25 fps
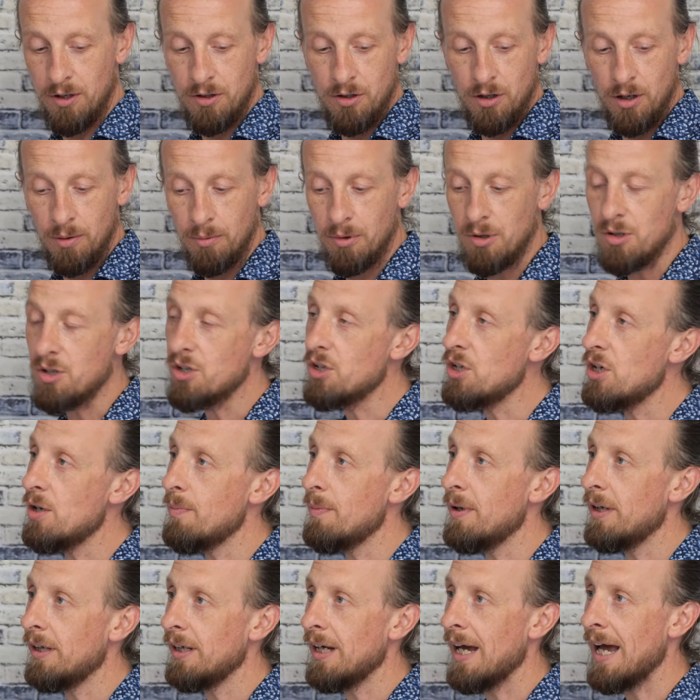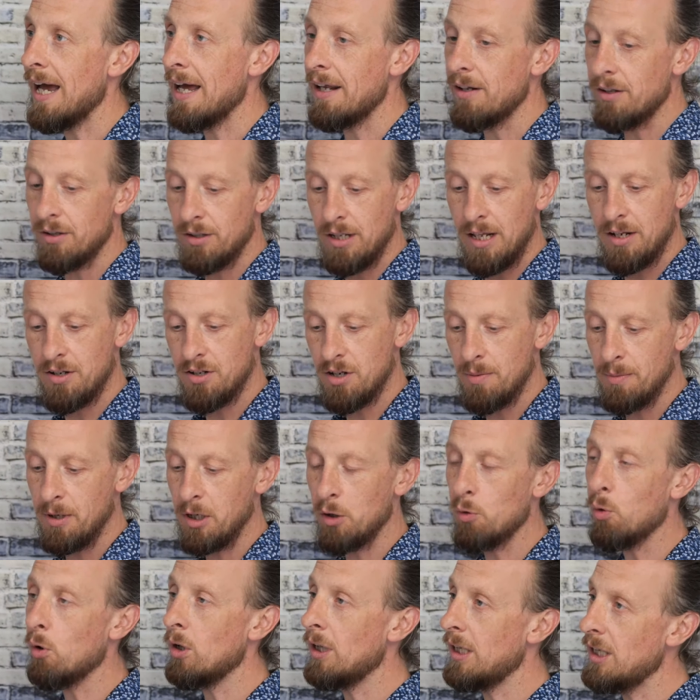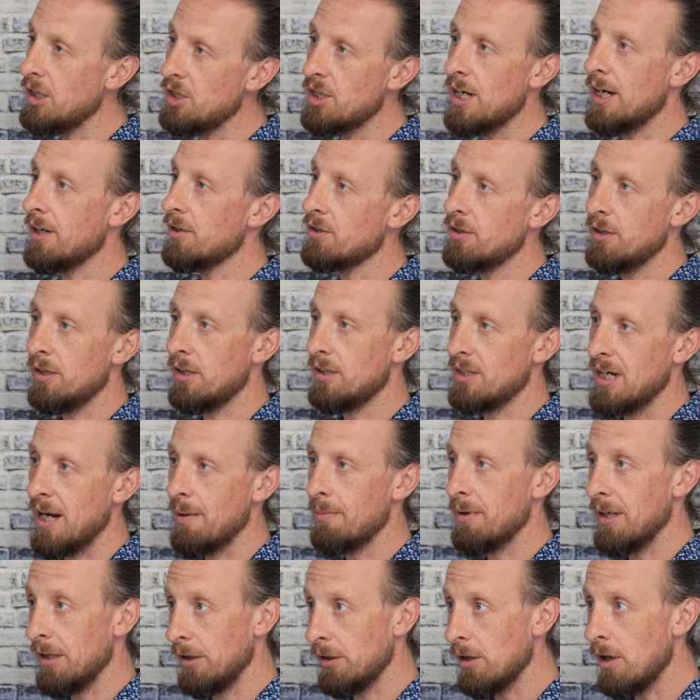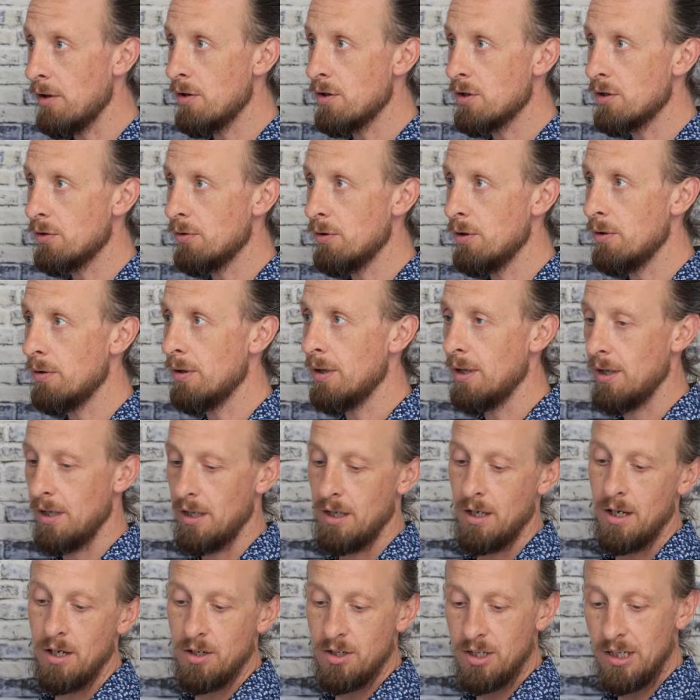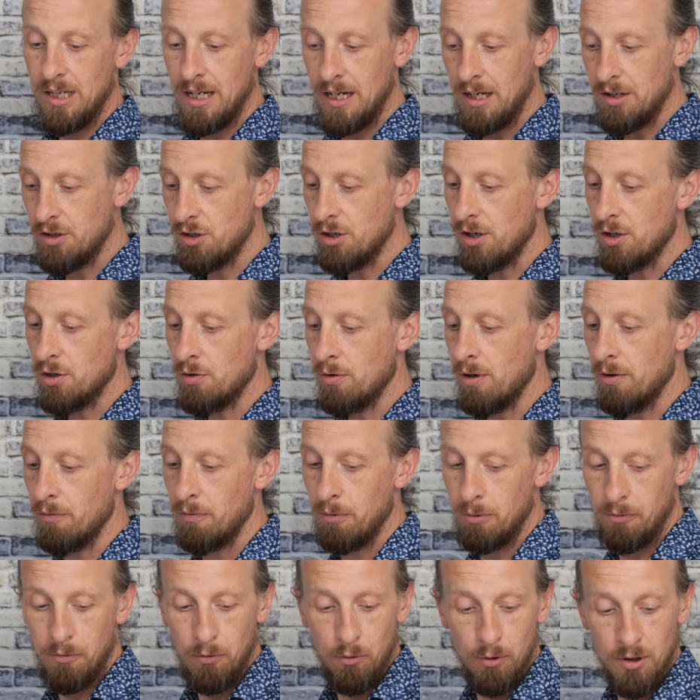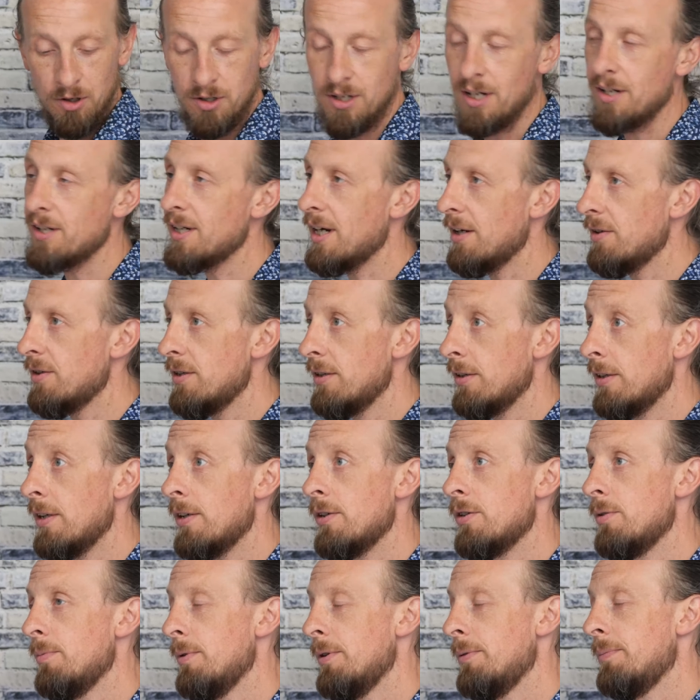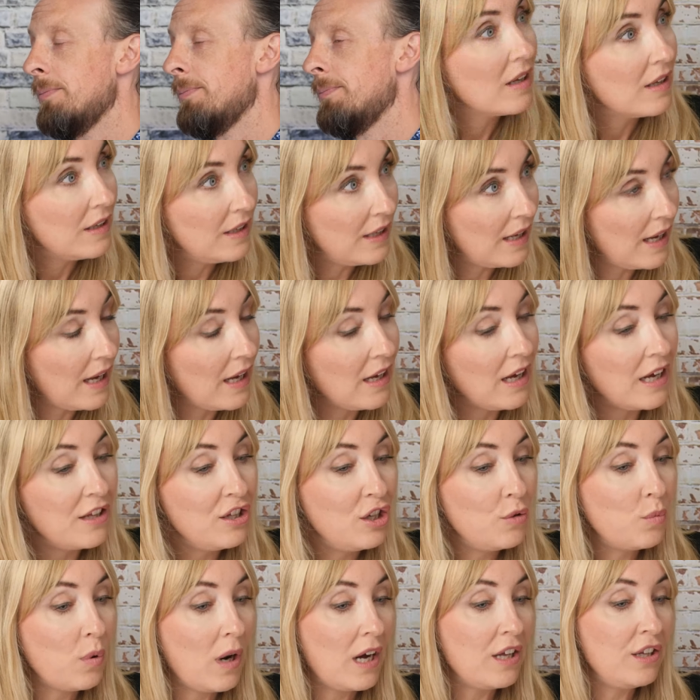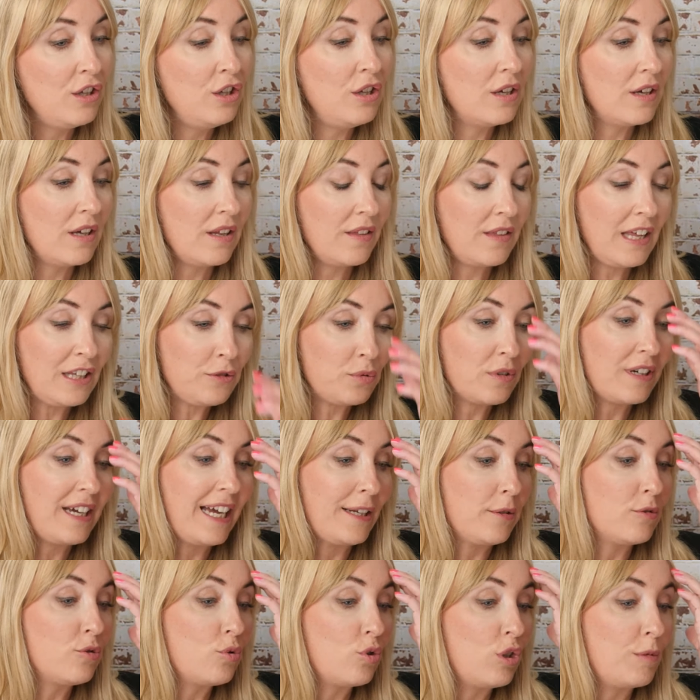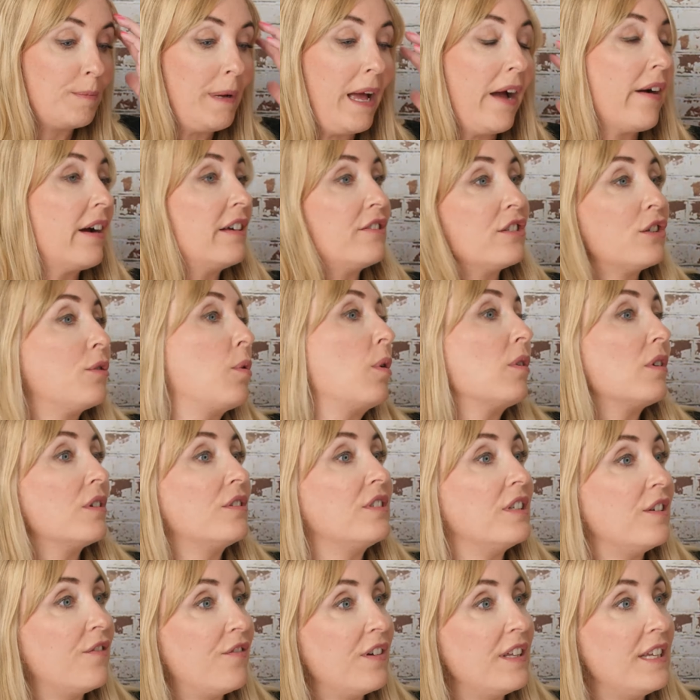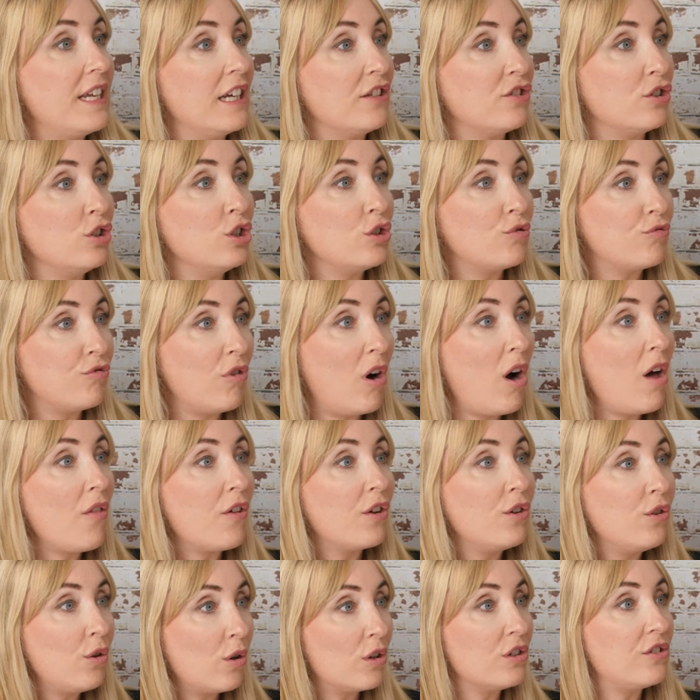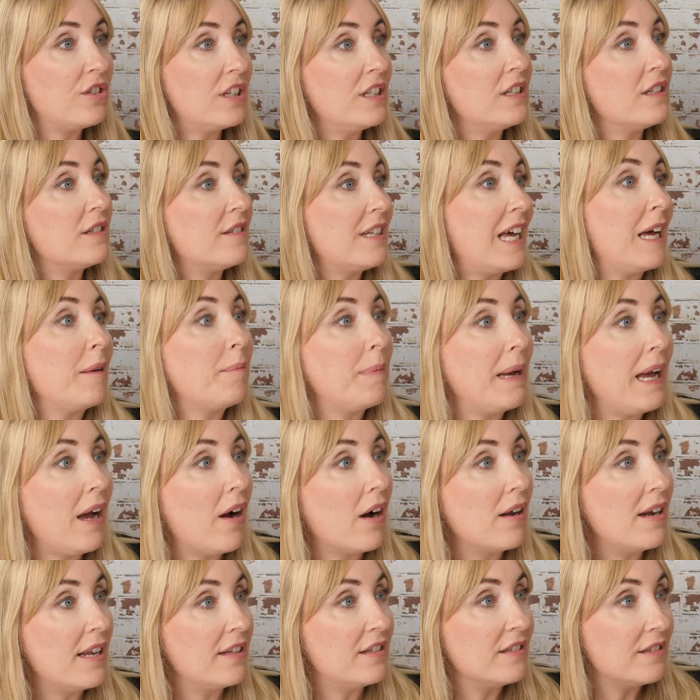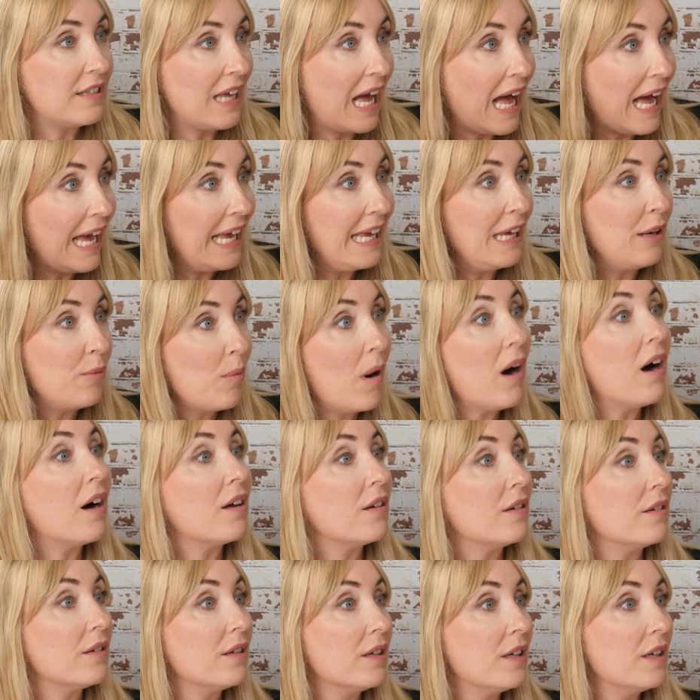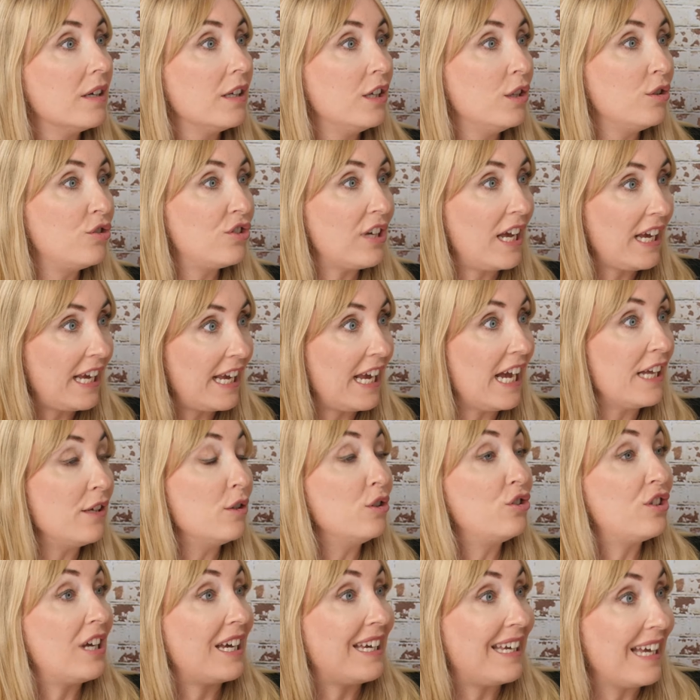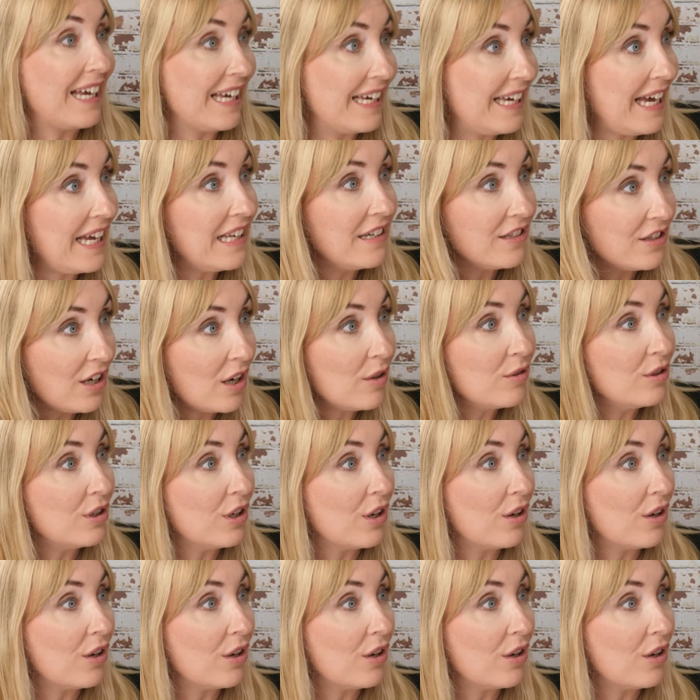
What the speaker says: it's quite time consuming and there's so many quality checks that the tap then goes through to get it just right before it's sent out to the customer. Yeah, and that's what Kettle's all about, is a quality finish, and you'd rather not send a tap out unless it's A1. You check it and you check it again, don't